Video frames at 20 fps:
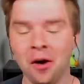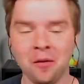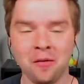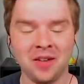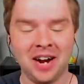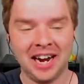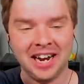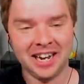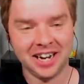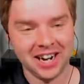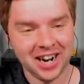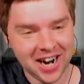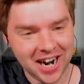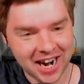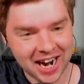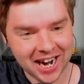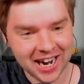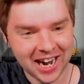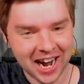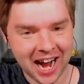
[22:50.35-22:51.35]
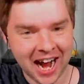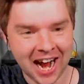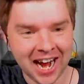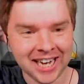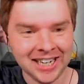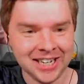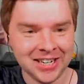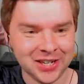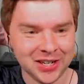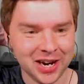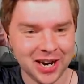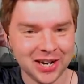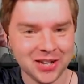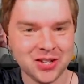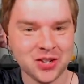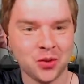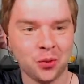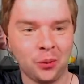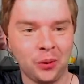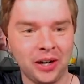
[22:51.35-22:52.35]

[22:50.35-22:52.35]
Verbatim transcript: Oh my God, I just